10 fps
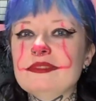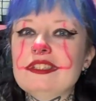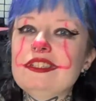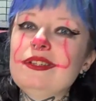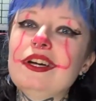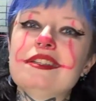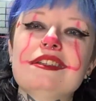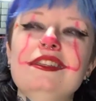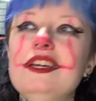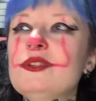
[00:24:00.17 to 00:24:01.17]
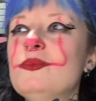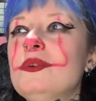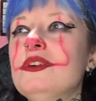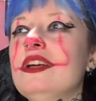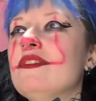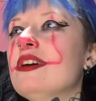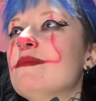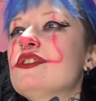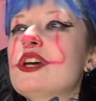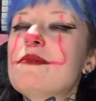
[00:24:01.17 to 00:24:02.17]
See you guys in the next one. I very
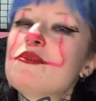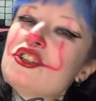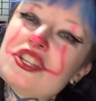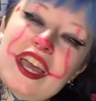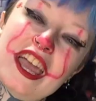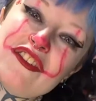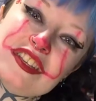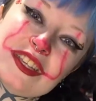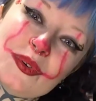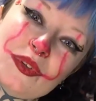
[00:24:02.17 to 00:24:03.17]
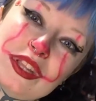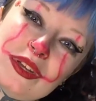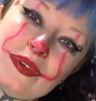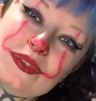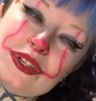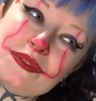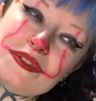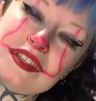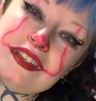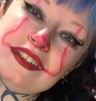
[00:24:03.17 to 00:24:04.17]
much appreciate every single one of you who
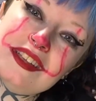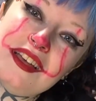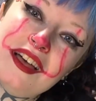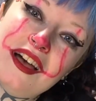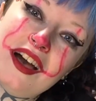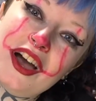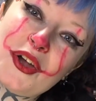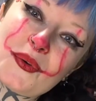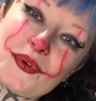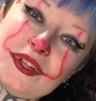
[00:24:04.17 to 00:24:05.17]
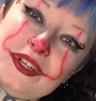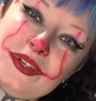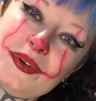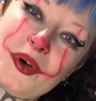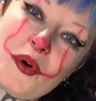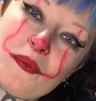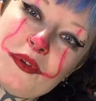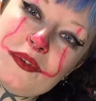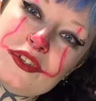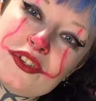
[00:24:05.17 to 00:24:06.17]
tunes in. I really do hope
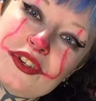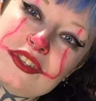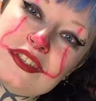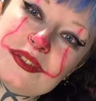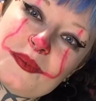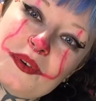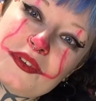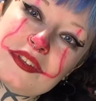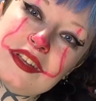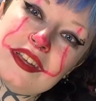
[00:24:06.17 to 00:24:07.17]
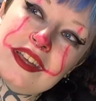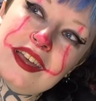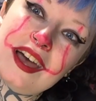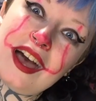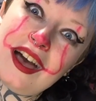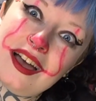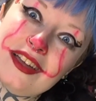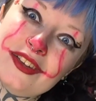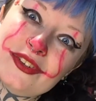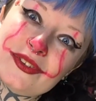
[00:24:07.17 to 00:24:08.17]
you enjoyed this one.
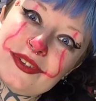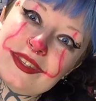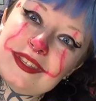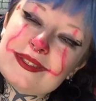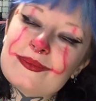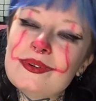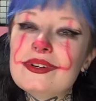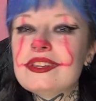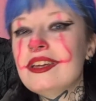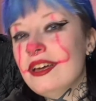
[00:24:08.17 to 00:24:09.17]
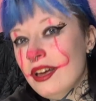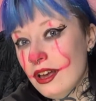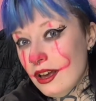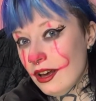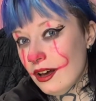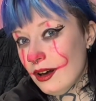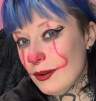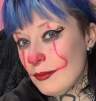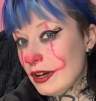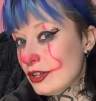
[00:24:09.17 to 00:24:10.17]
I enjoyed this one.
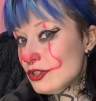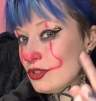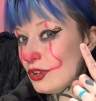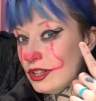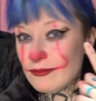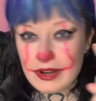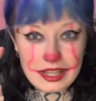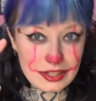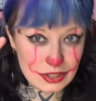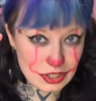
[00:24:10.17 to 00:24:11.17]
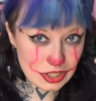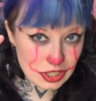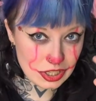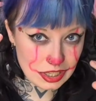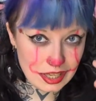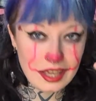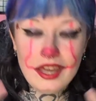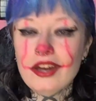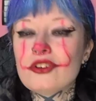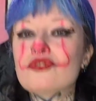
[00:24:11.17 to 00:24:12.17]
I enjoyed my little
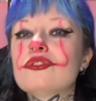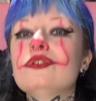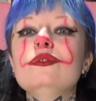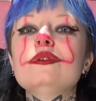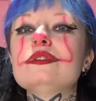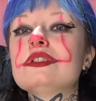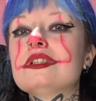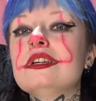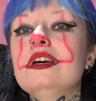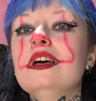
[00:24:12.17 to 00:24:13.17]
extra doodles.